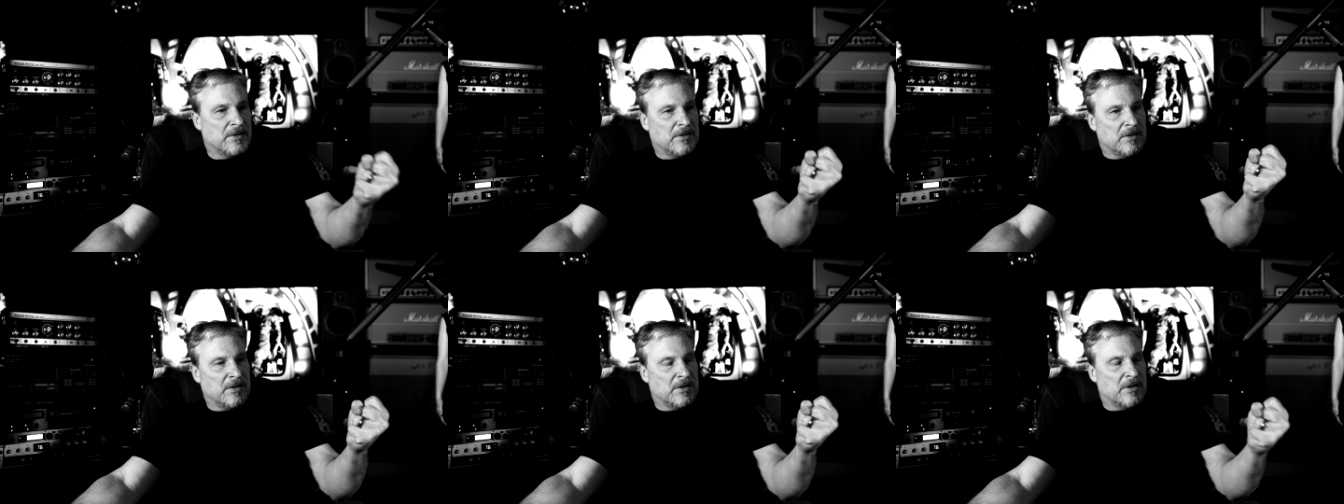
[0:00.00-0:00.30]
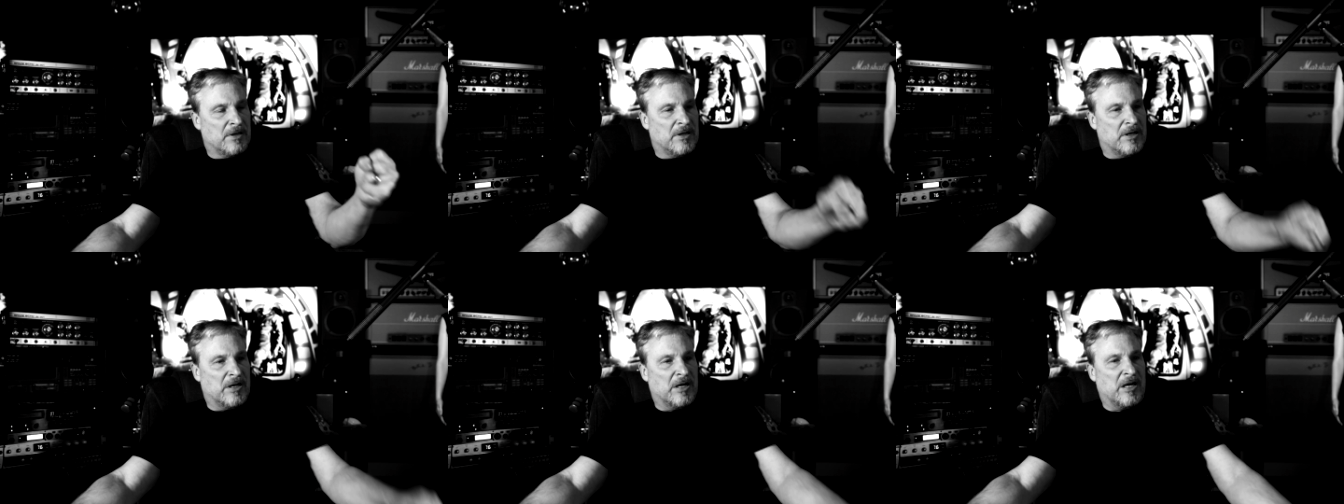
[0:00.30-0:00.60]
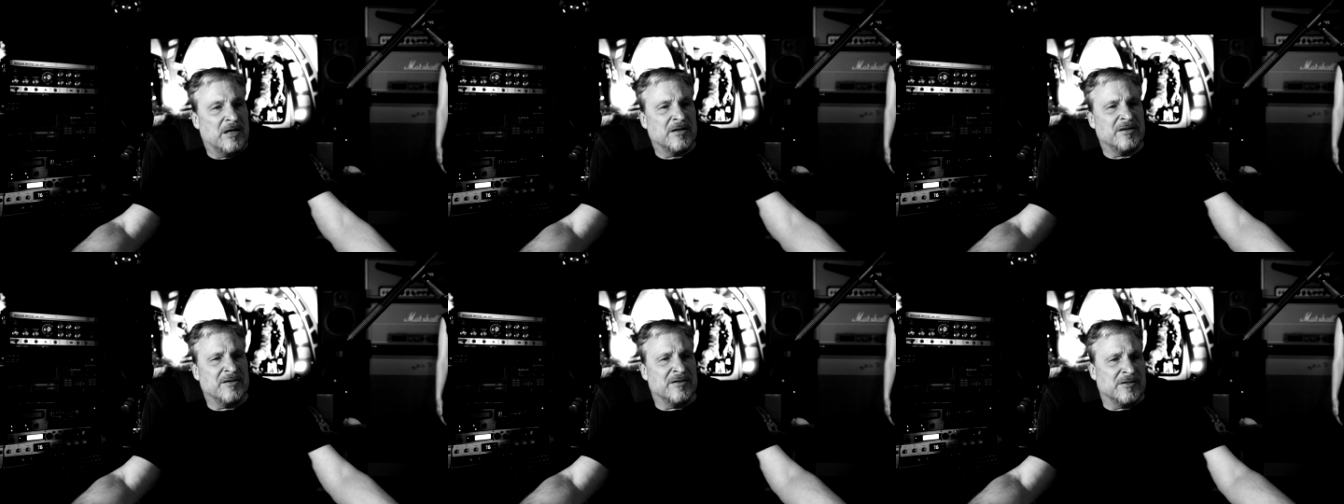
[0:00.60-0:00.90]

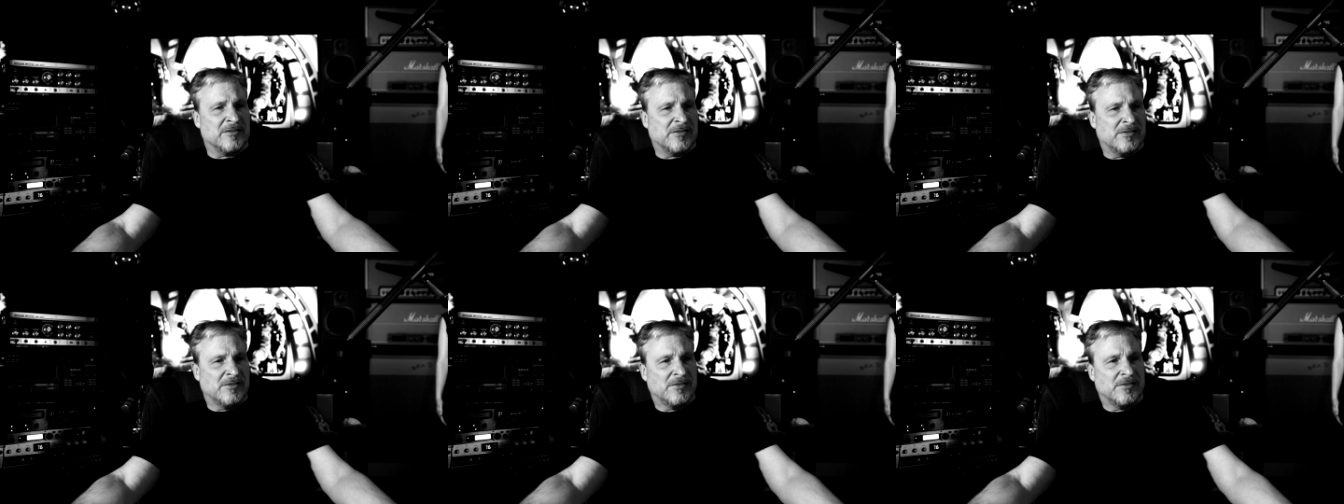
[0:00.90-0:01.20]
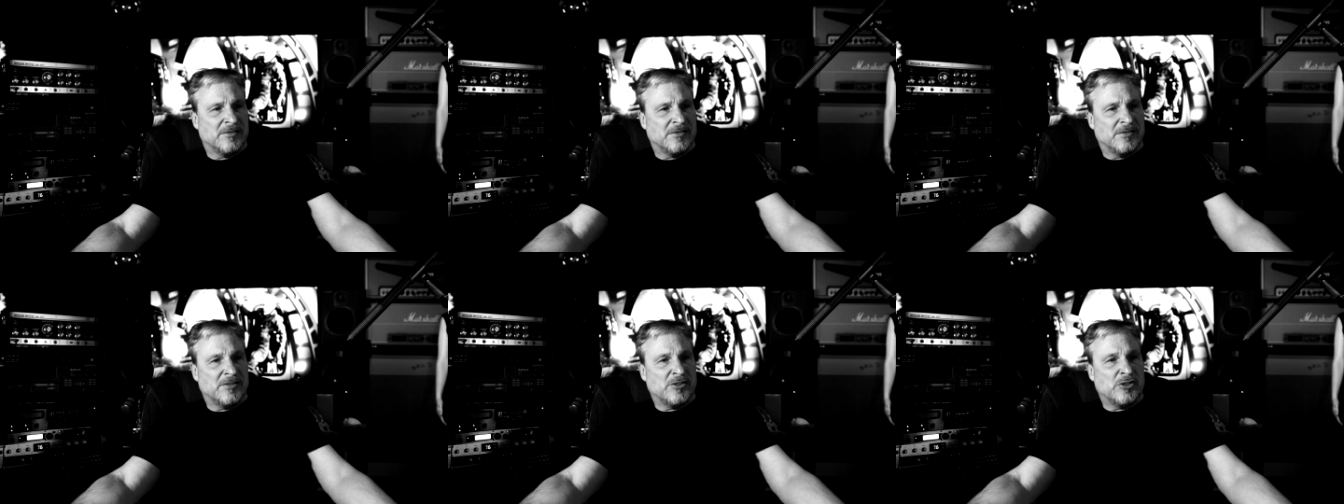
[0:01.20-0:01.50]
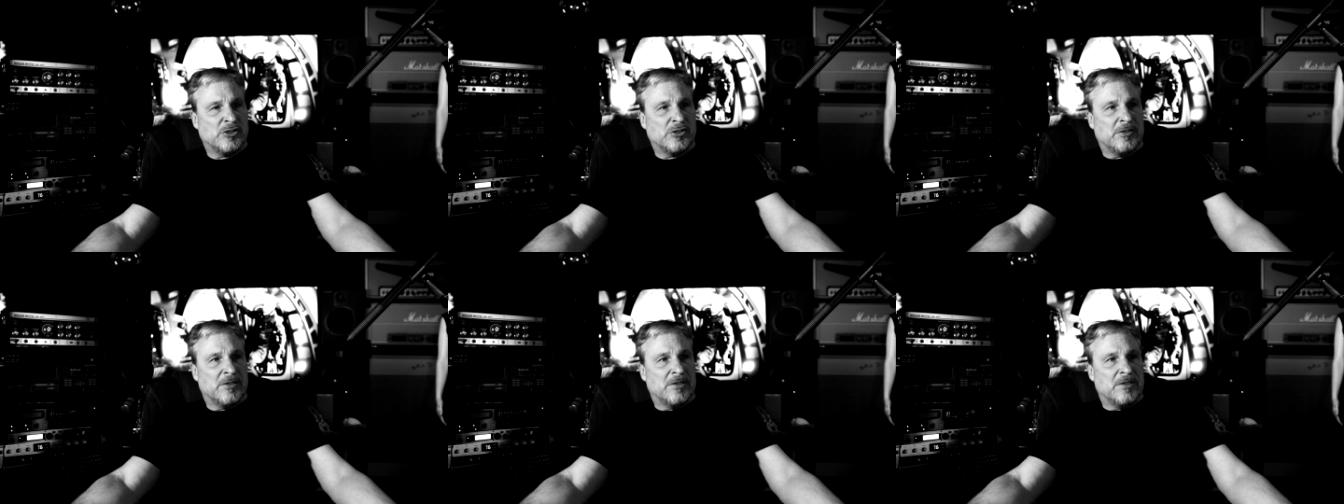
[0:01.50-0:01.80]
hunger
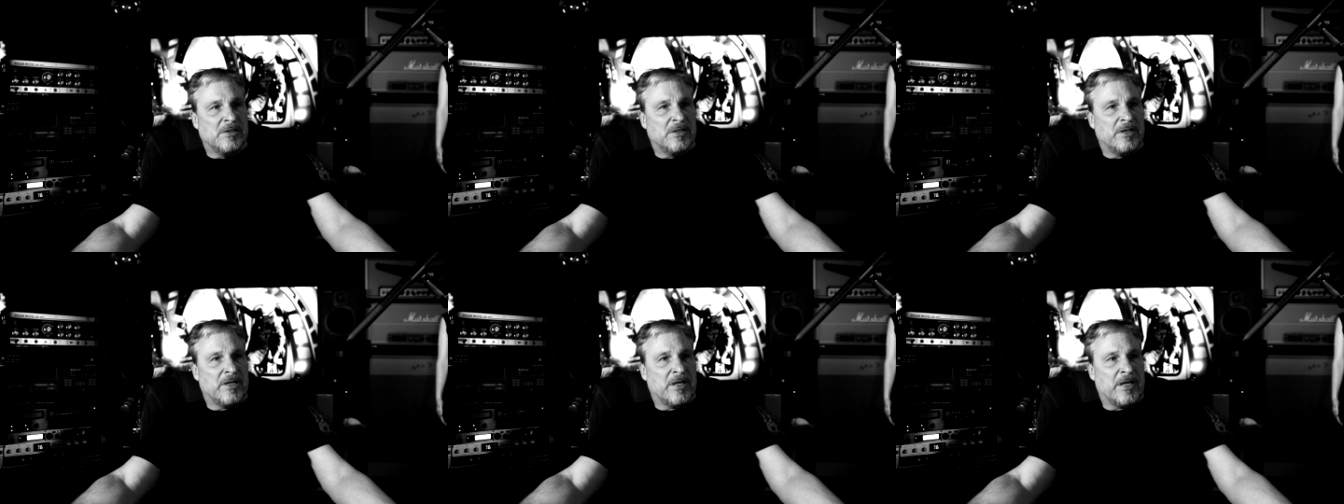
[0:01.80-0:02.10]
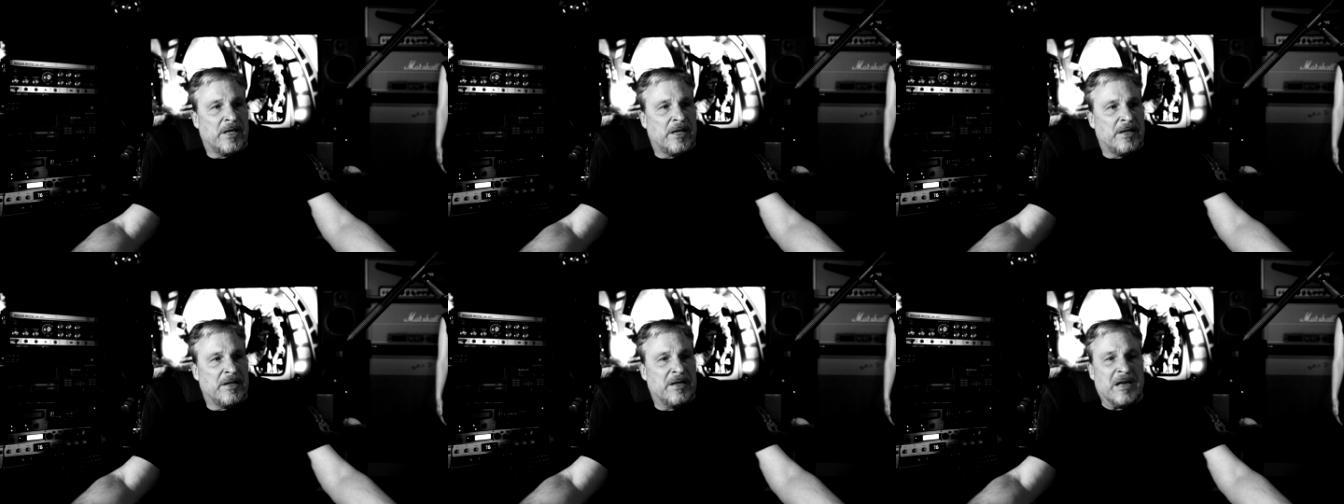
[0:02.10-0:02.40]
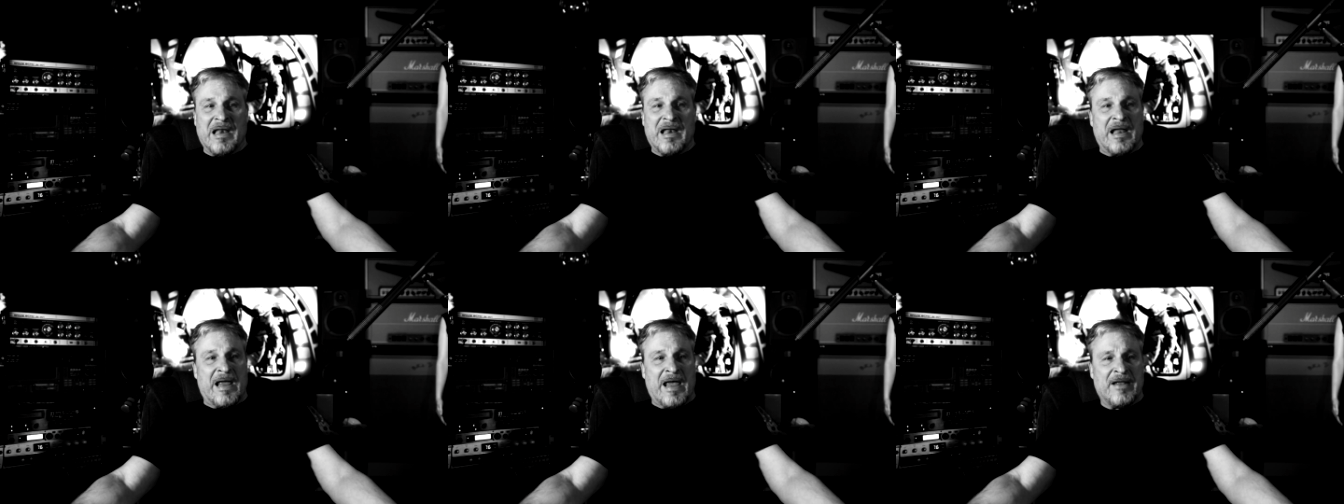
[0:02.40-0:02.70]

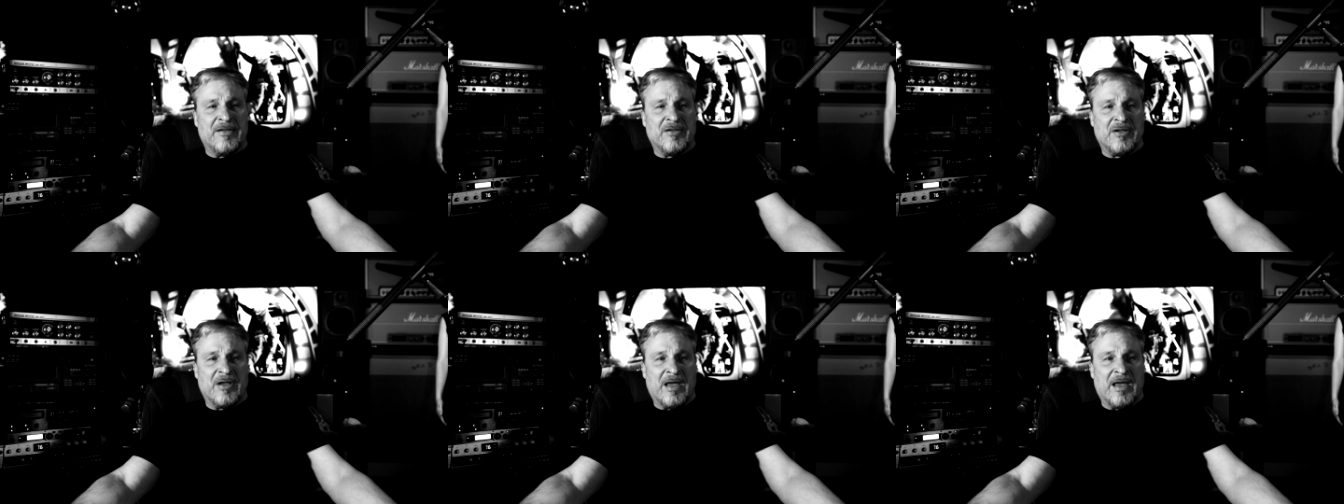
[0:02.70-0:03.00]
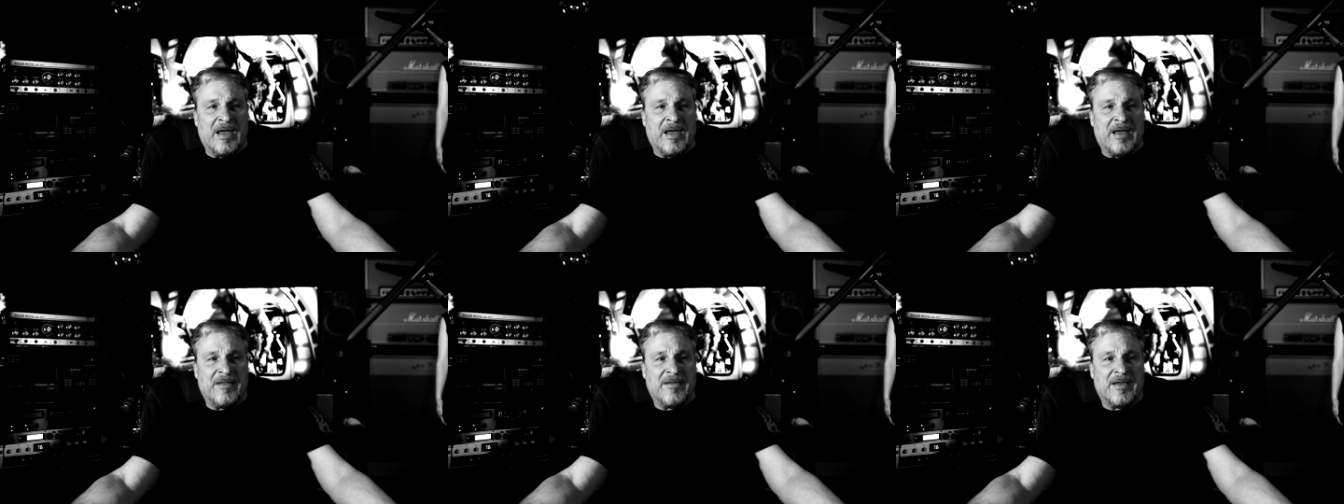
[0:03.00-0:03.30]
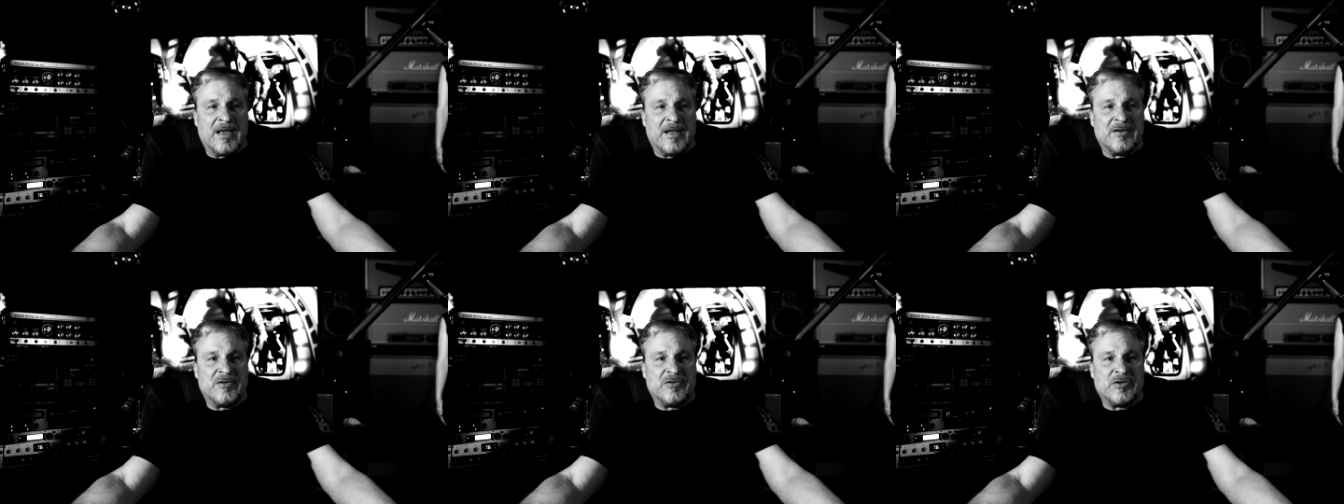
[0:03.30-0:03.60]
and
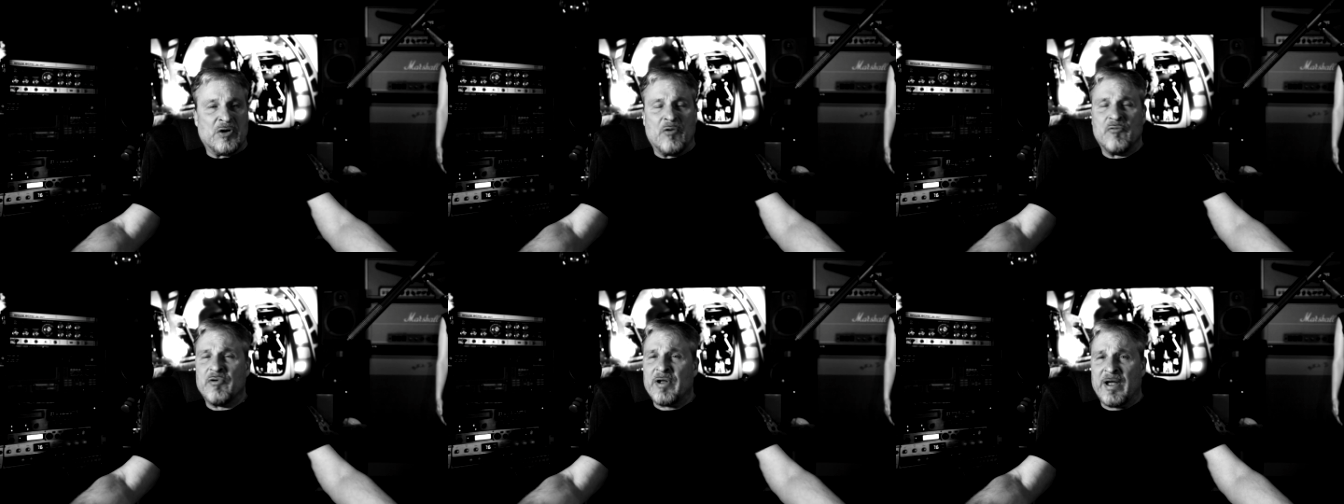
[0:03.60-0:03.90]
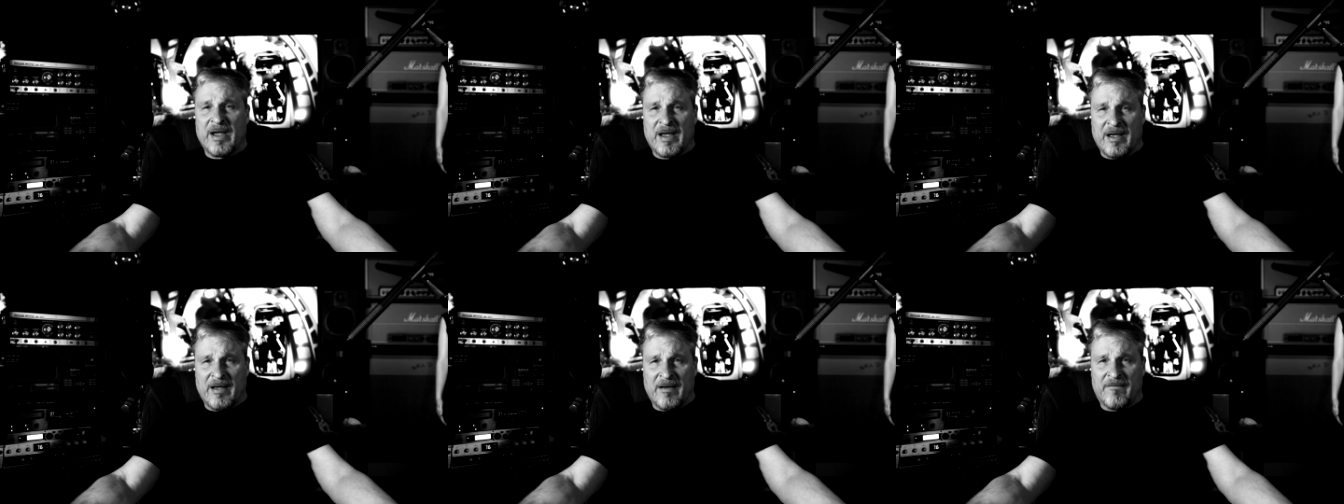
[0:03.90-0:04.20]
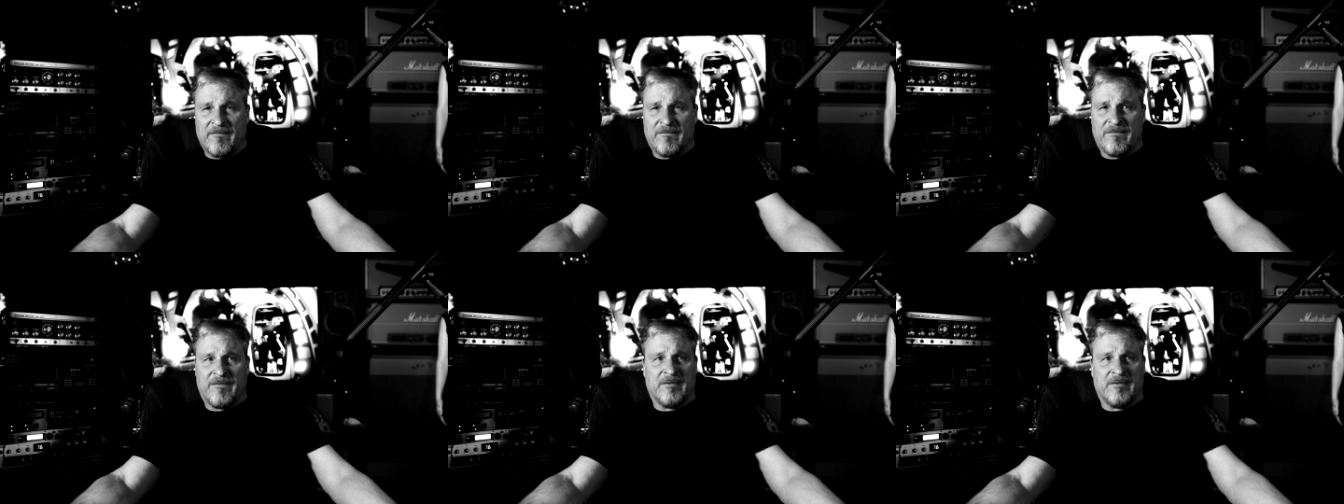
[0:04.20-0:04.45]
that don't have.